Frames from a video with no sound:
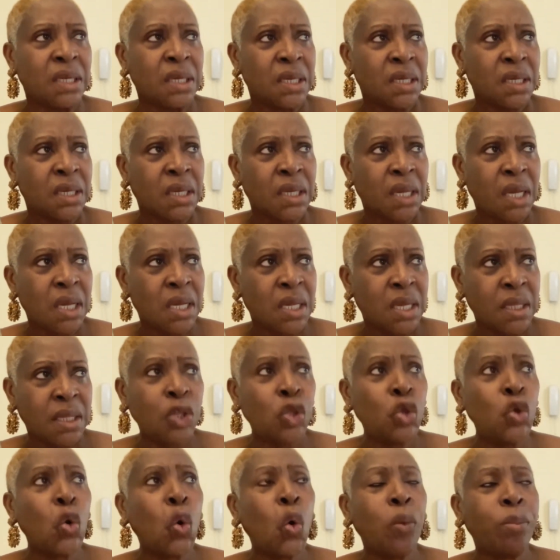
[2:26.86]
the
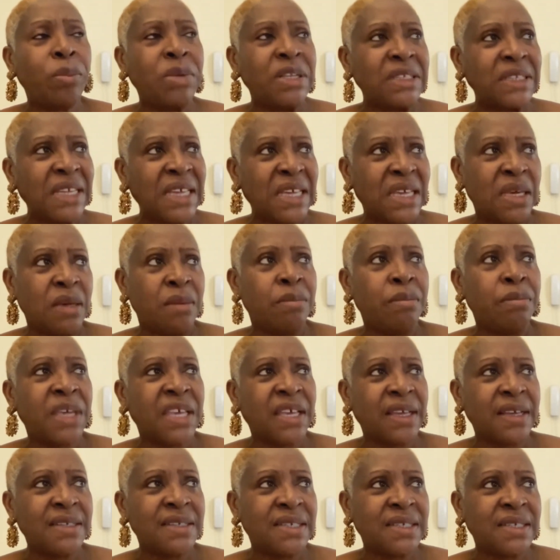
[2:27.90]
noble name
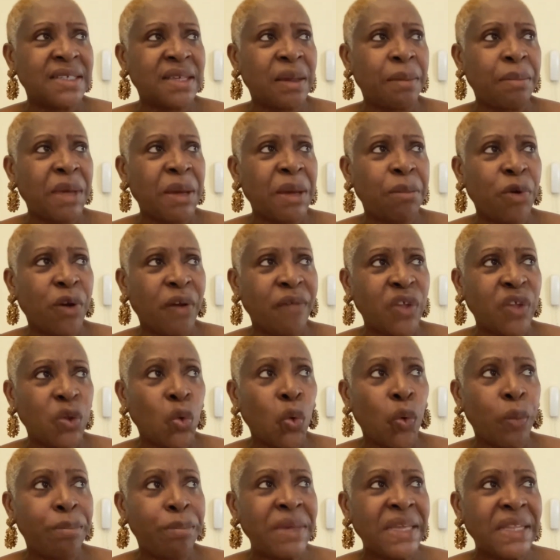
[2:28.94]
because he's a member of the
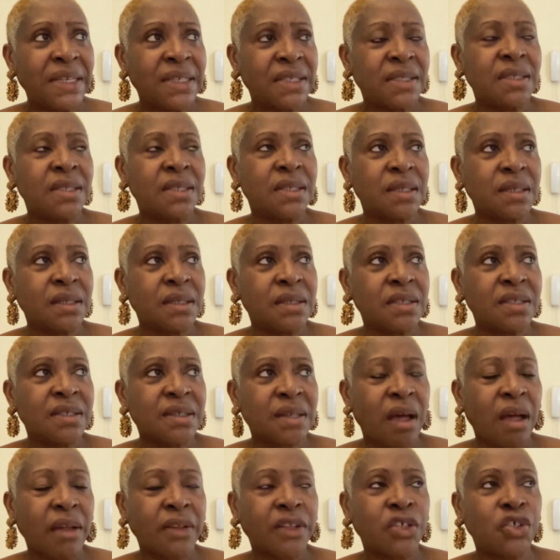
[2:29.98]
nobility, the
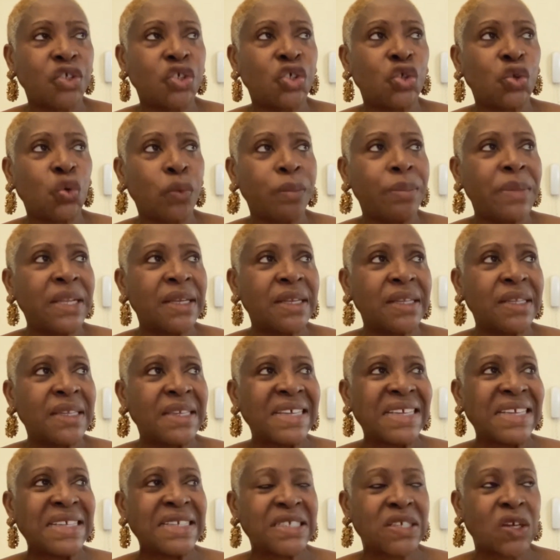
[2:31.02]
Scottish
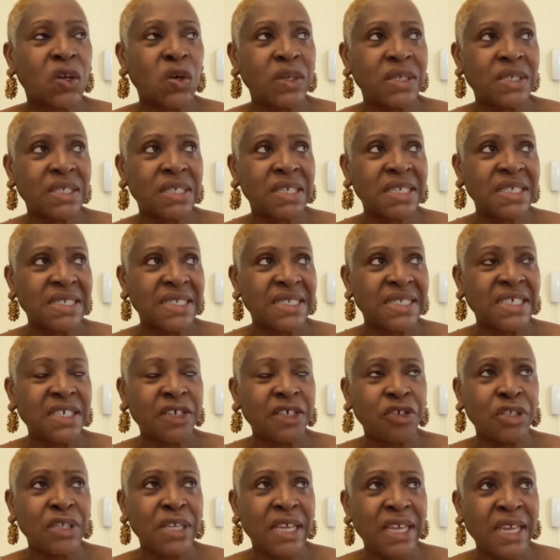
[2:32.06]
nobility. So it's
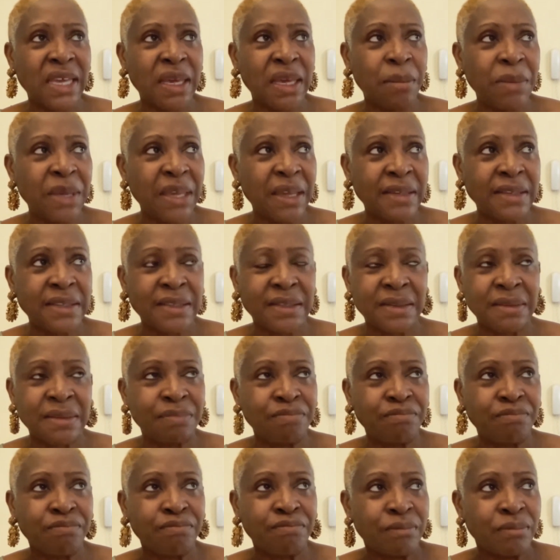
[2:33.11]
their name.
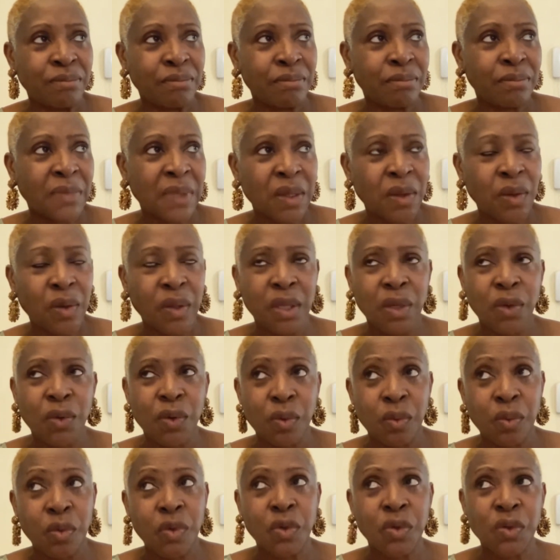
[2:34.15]

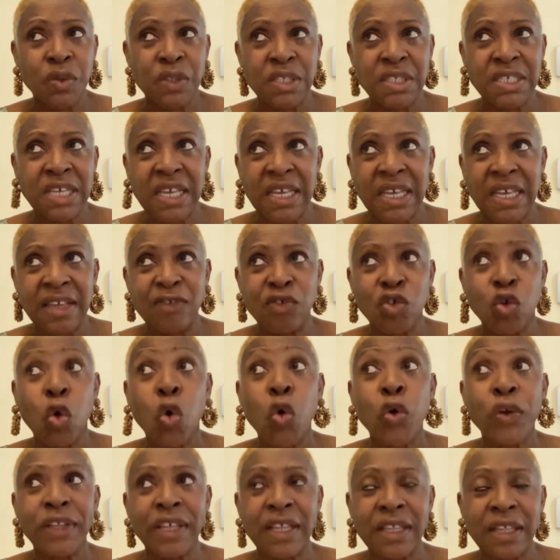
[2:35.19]
You could say his
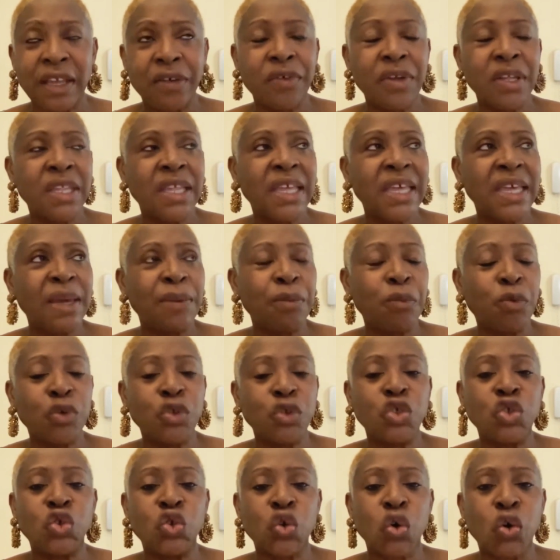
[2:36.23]
ordinary name
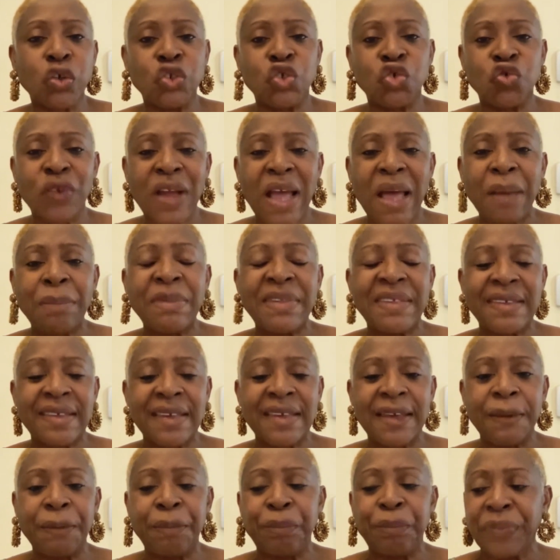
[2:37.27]
was George
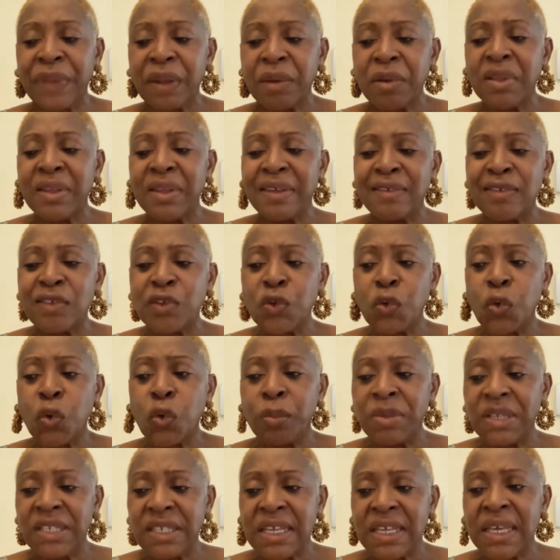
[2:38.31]
Ramsay, but his
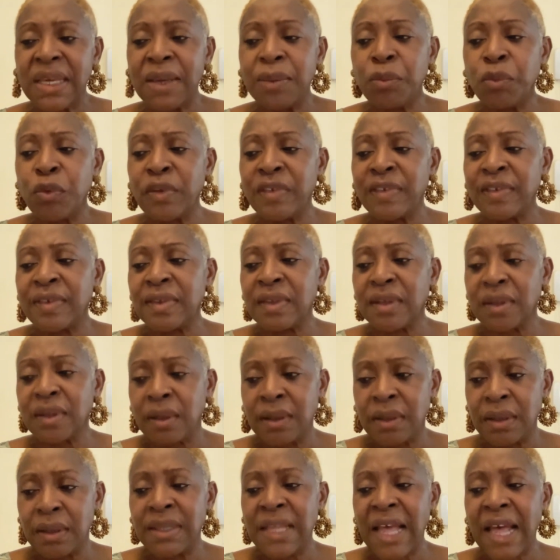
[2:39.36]
noble name was
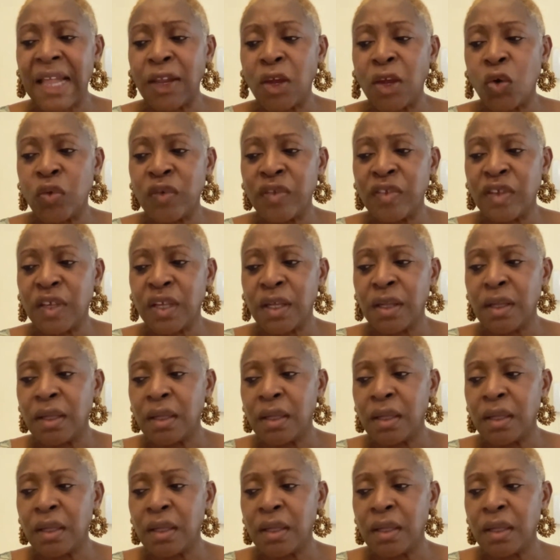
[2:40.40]
Dalhousie.